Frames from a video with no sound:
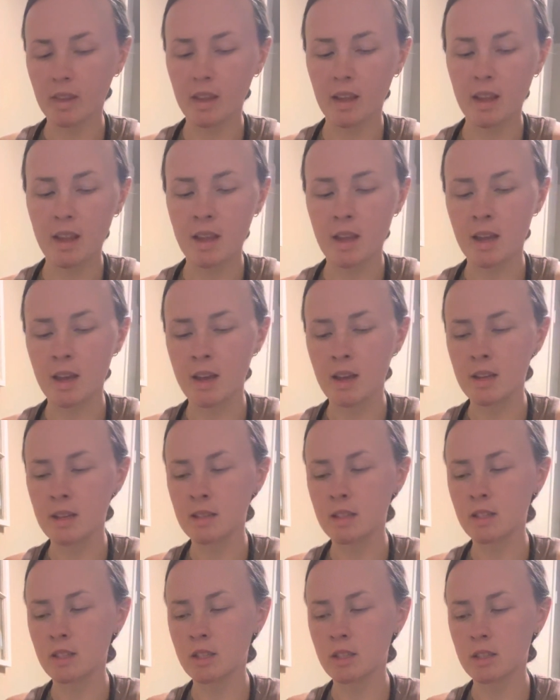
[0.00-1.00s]

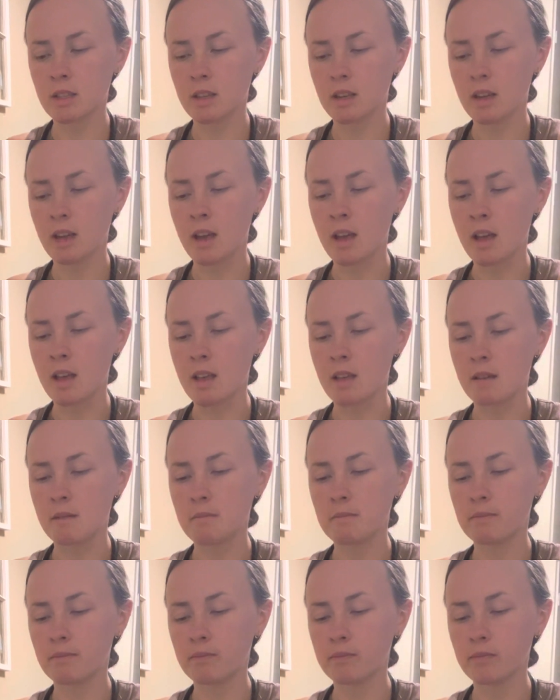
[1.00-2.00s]
And
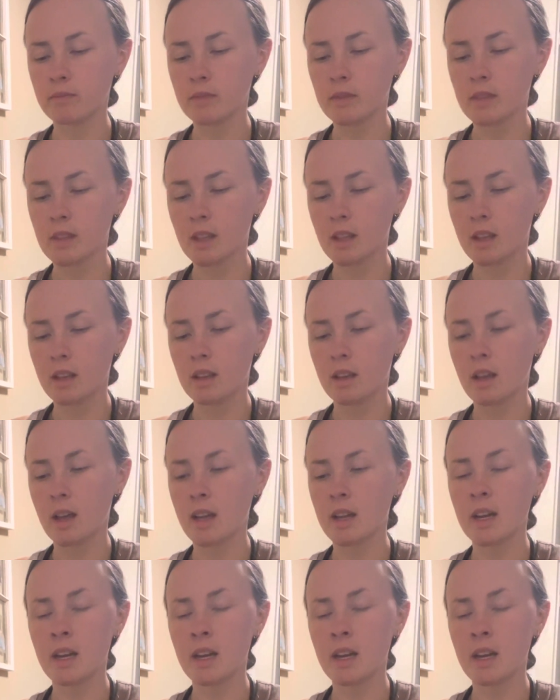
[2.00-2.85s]
I